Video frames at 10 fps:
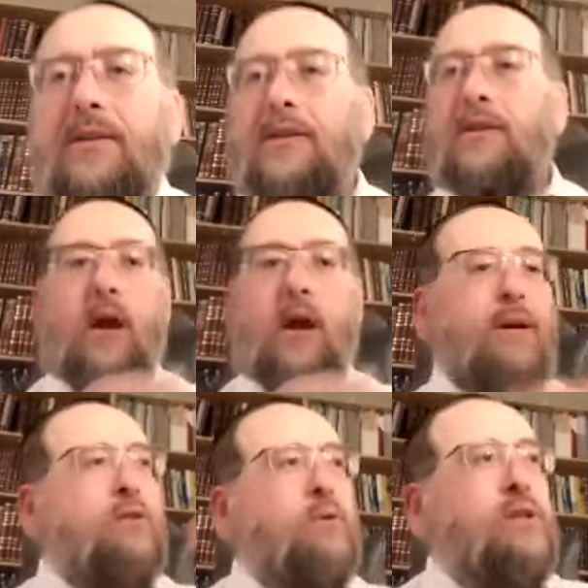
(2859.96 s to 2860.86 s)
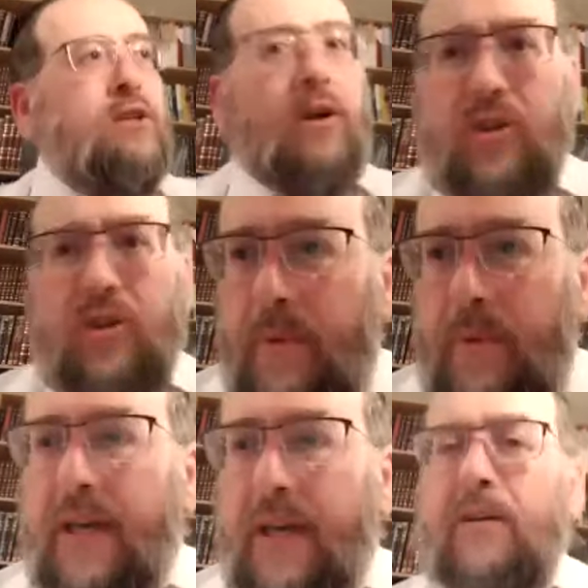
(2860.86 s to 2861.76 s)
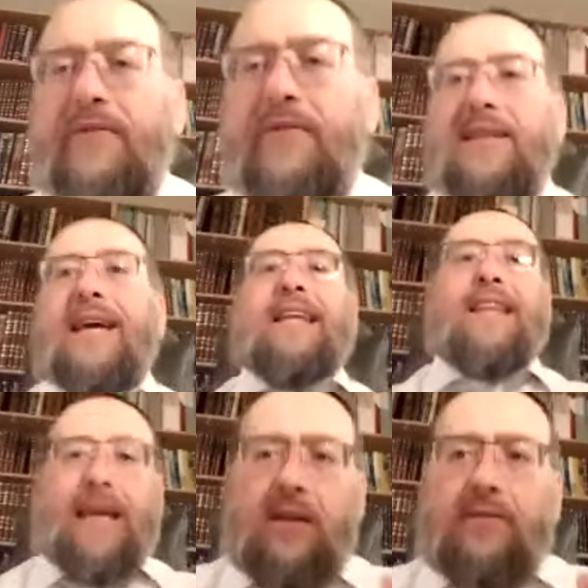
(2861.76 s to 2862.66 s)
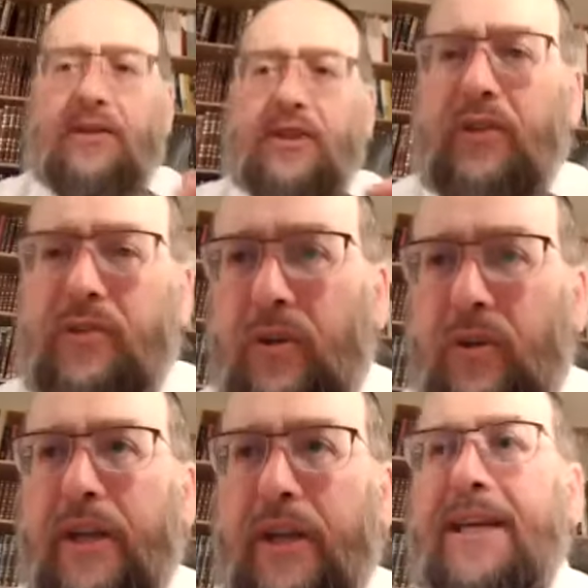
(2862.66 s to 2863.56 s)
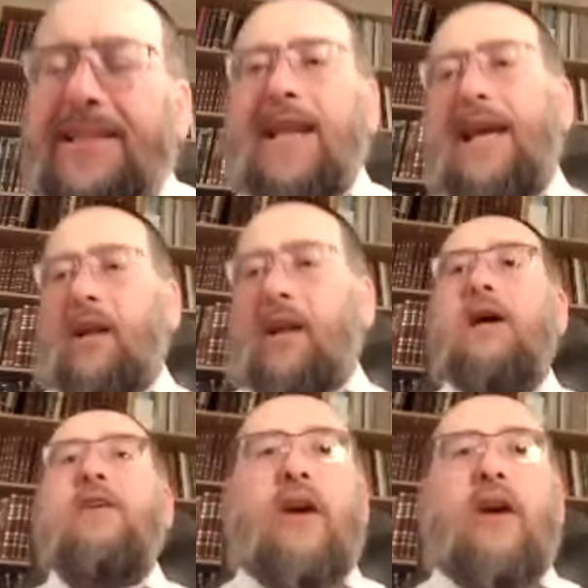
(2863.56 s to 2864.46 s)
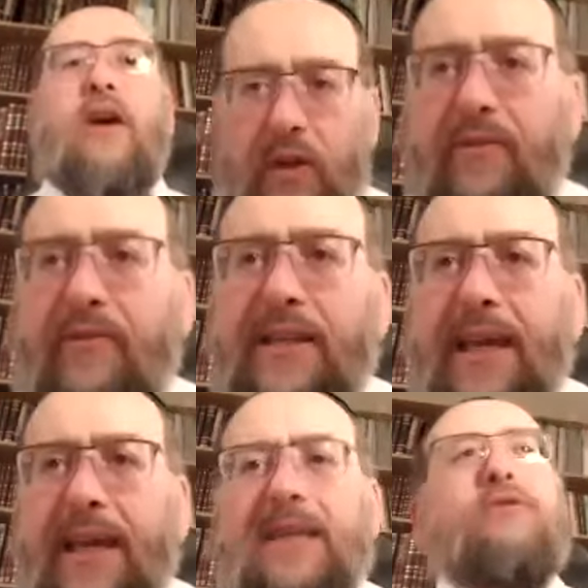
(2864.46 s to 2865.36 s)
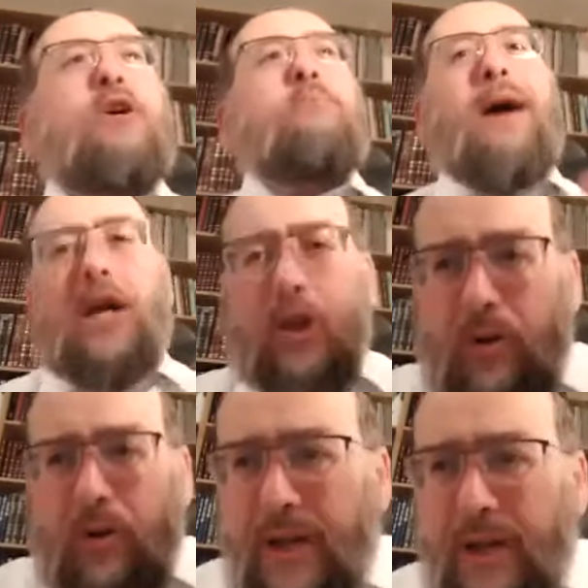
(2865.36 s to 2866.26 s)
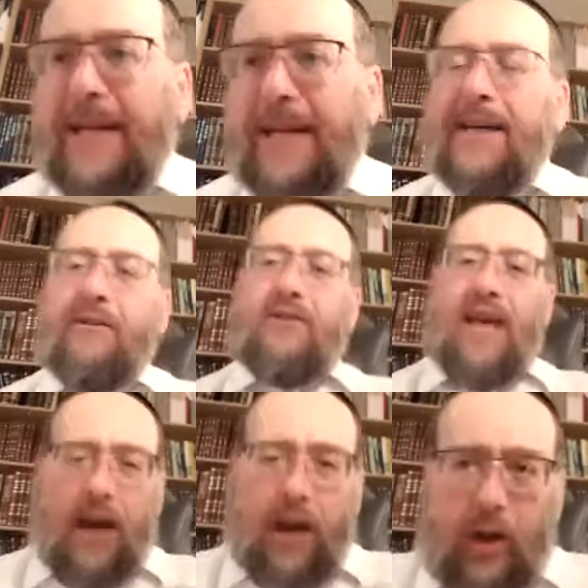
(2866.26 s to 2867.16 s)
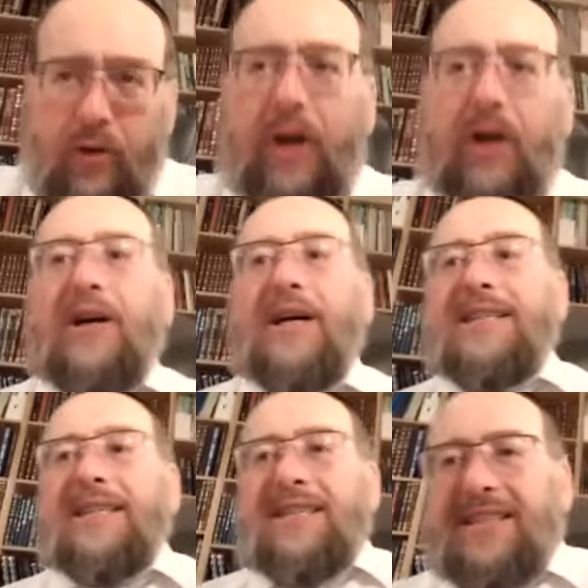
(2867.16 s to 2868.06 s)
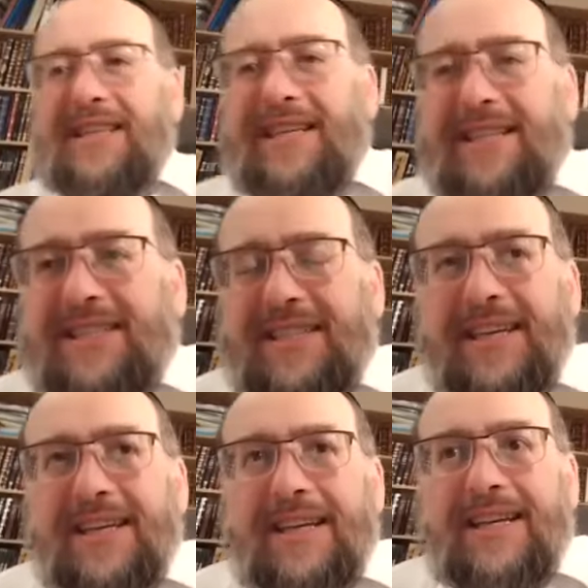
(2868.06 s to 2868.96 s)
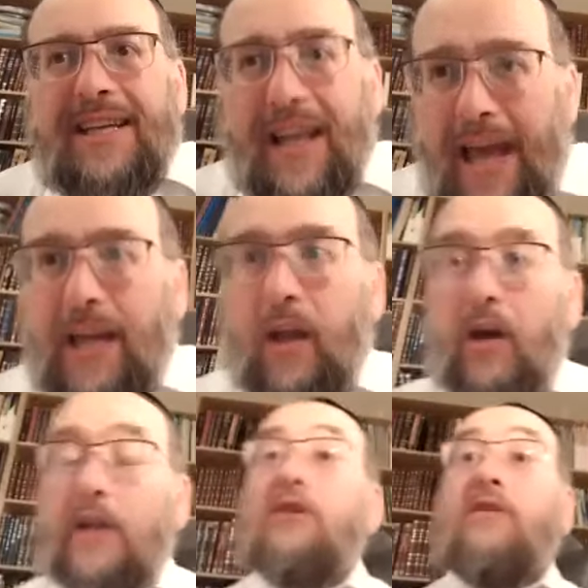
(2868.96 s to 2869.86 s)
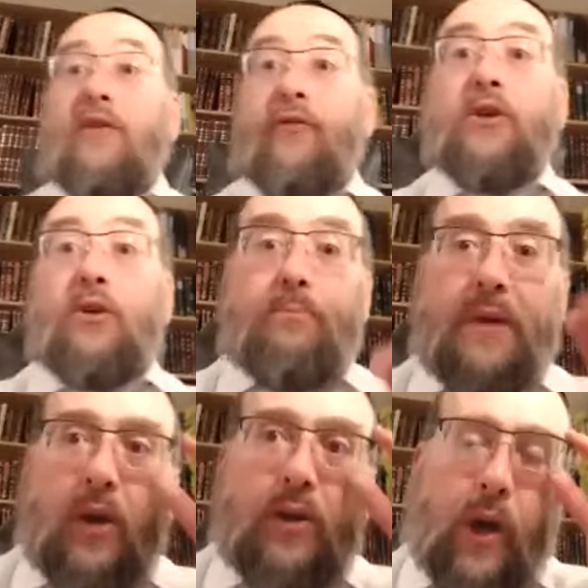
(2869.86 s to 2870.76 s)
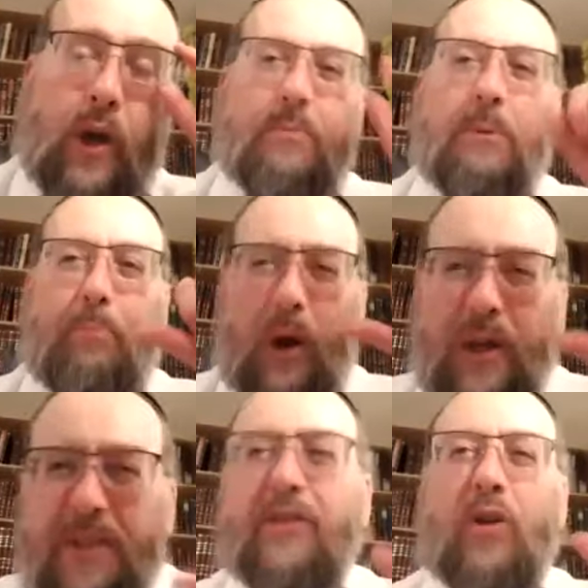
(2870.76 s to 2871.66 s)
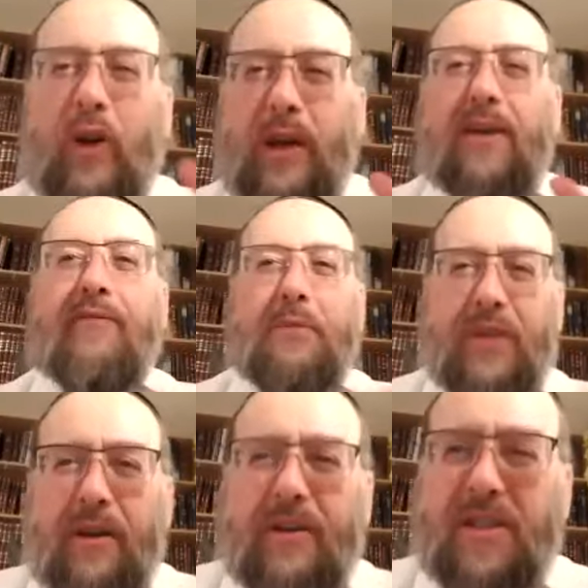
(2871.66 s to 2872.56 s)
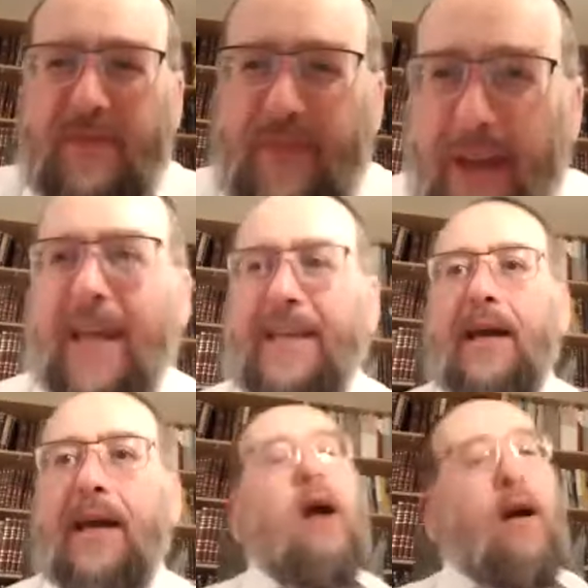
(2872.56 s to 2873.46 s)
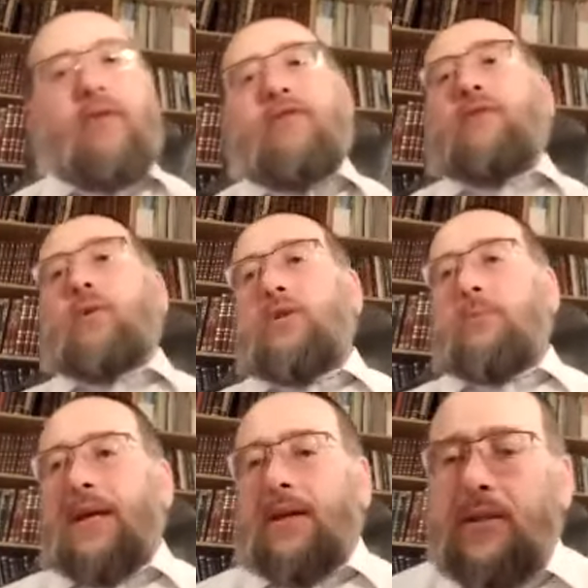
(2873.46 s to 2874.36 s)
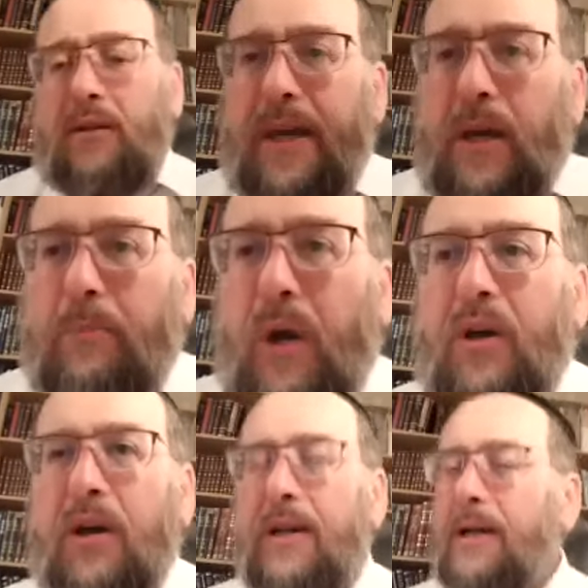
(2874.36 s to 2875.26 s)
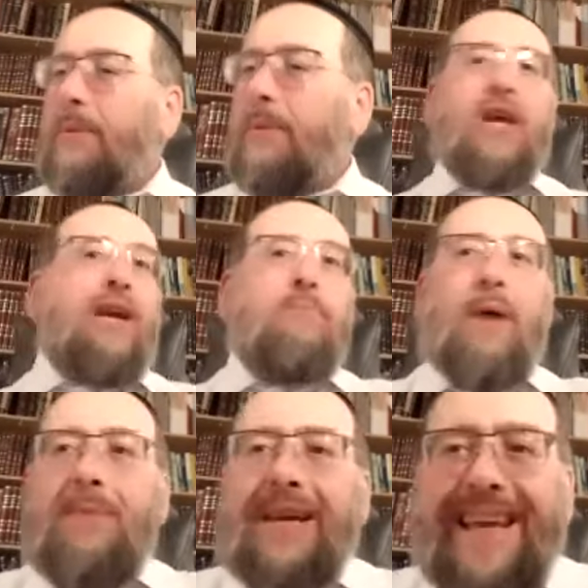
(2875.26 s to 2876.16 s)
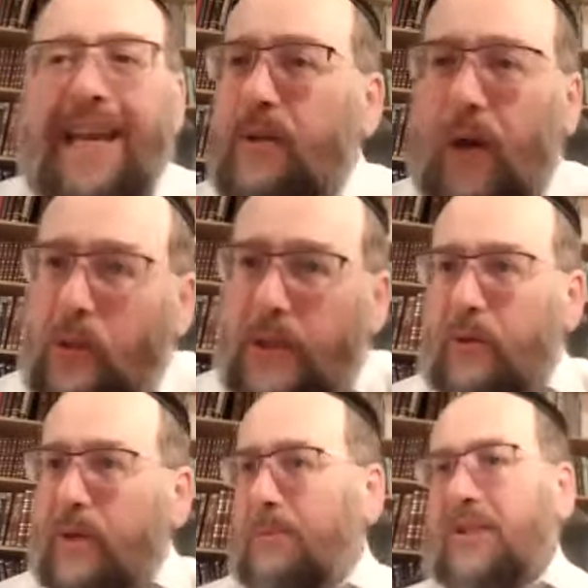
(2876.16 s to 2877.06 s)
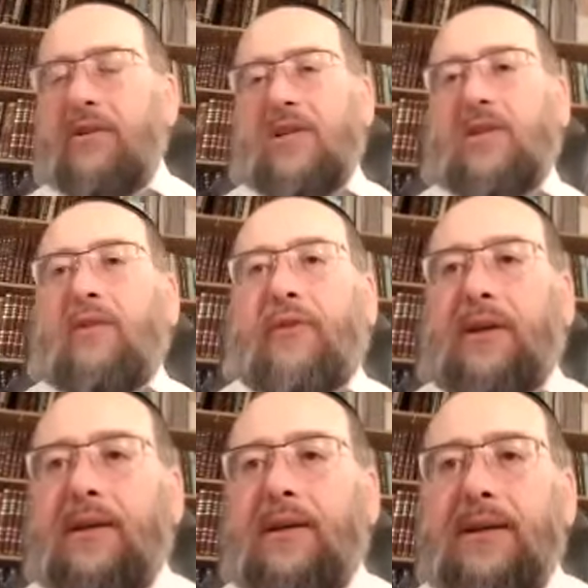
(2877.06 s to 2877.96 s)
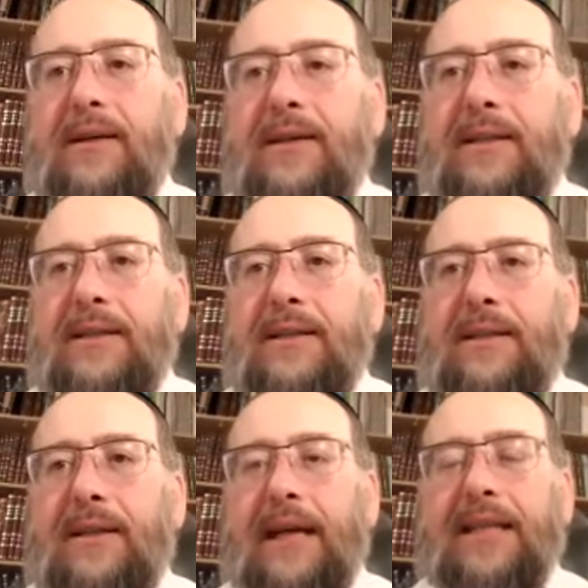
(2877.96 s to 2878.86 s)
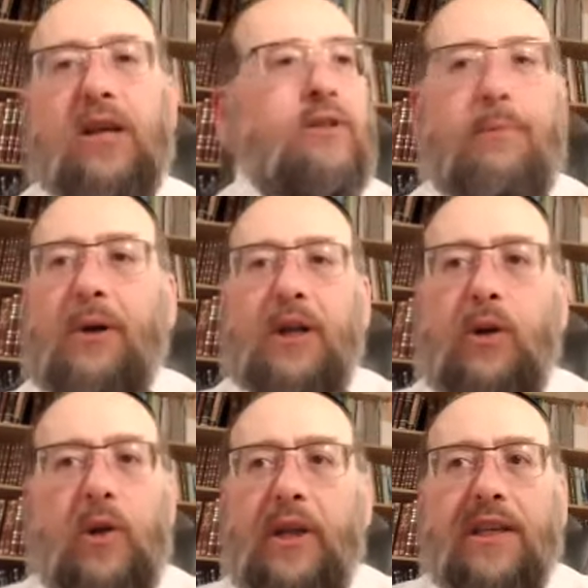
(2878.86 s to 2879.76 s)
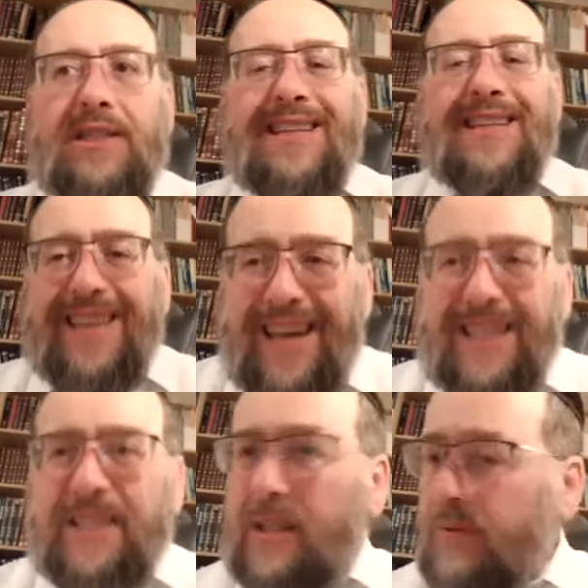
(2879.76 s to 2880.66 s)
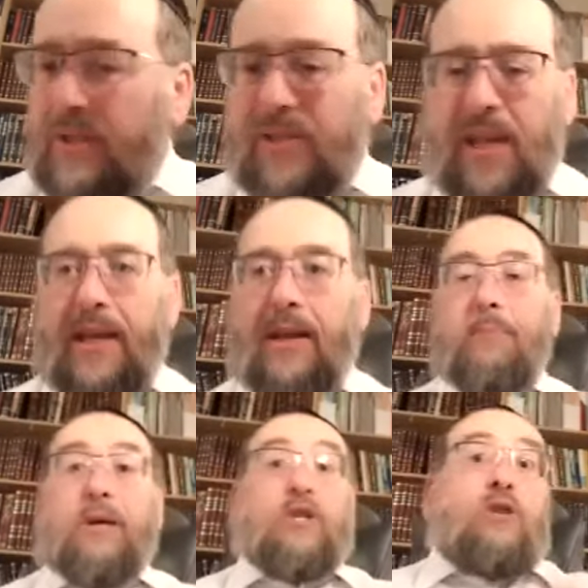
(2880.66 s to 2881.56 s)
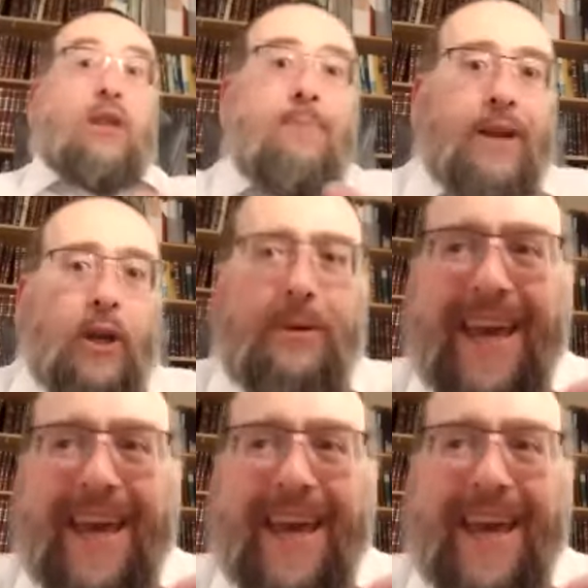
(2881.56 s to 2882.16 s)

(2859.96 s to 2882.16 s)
You're coming into a situation of being chiyuv vadai, and that chiyuv has started already. It's laila. Therefore, you have a vadai chiyuv. You're machriya. There is a hachra that it is laila, and therefore you're going to be poiter your chiyuv b'teiras vadai, and therefore, of course, you make a bracha. Masha'ikein by Megillah, you're only doing it b'teiras Sofik. And Sofik D'Rabbanan Lekula doesn't entitle you to say, because there may not be a